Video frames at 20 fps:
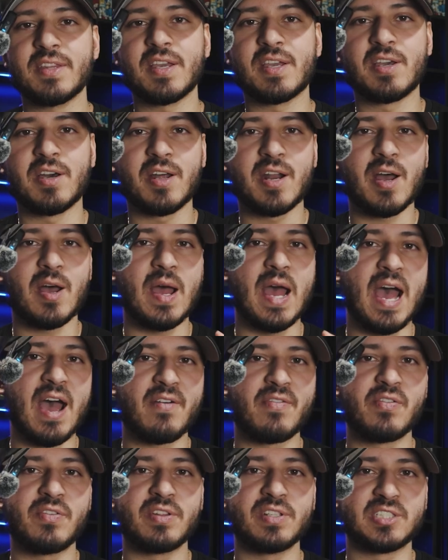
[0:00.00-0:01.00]
they cut out
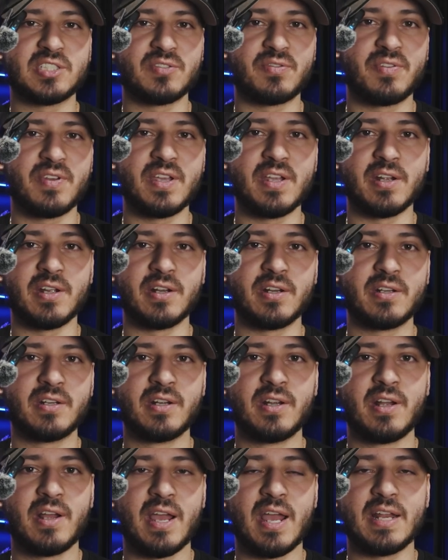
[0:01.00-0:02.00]
half of the sphere
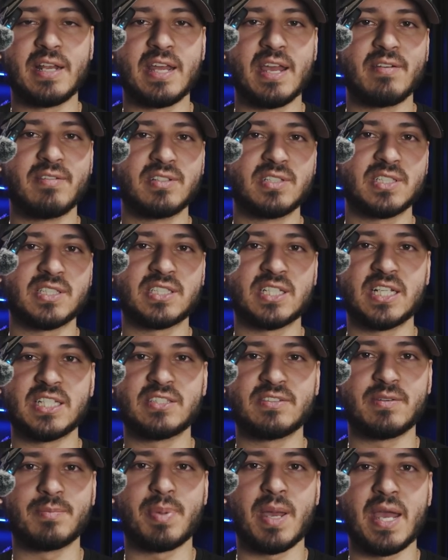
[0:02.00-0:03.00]
and gave us a
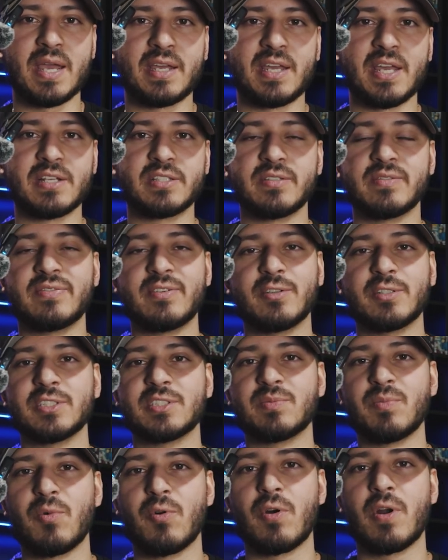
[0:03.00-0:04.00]
slice of a pancake to
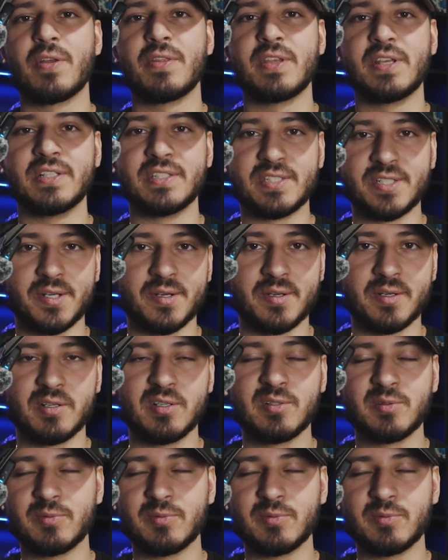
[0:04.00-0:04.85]
focus more on the interior,